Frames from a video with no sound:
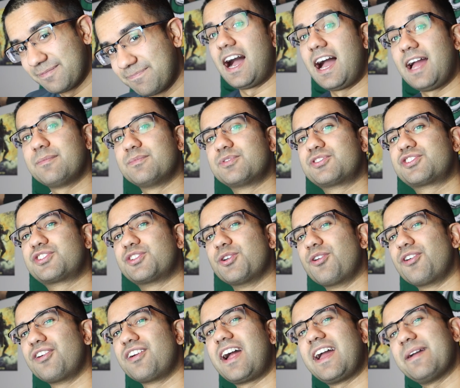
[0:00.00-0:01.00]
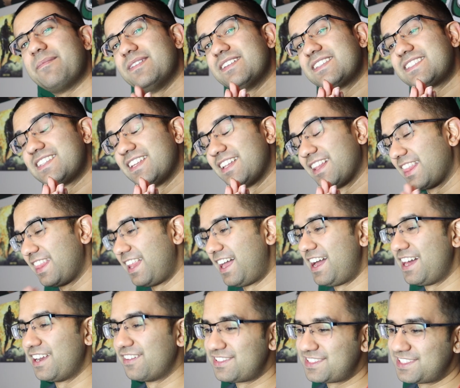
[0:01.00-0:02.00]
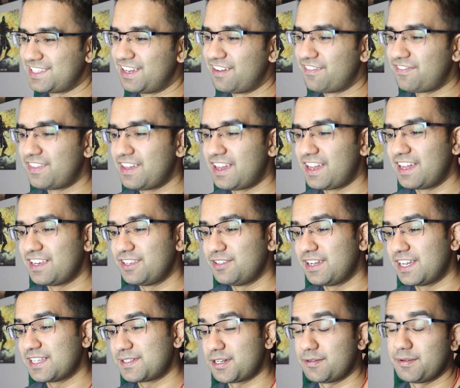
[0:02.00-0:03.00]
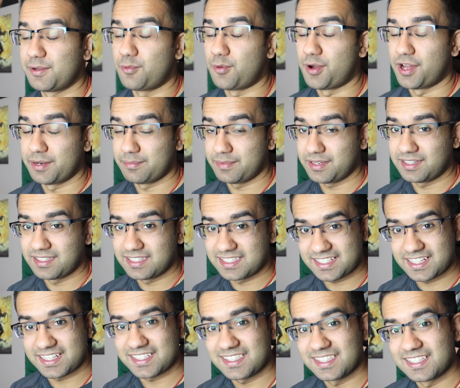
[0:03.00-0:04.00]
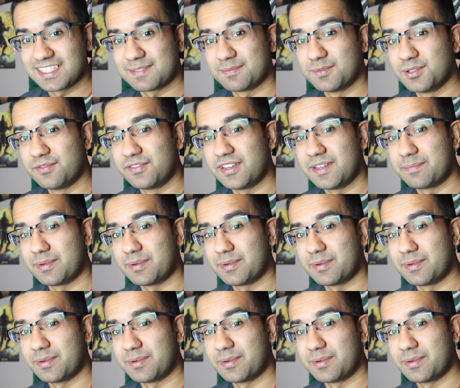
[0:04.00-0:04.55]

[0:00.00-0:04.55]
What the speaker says: I'm sure I missed a lot of stuff that you guys probably wanted me to discuss in this movie,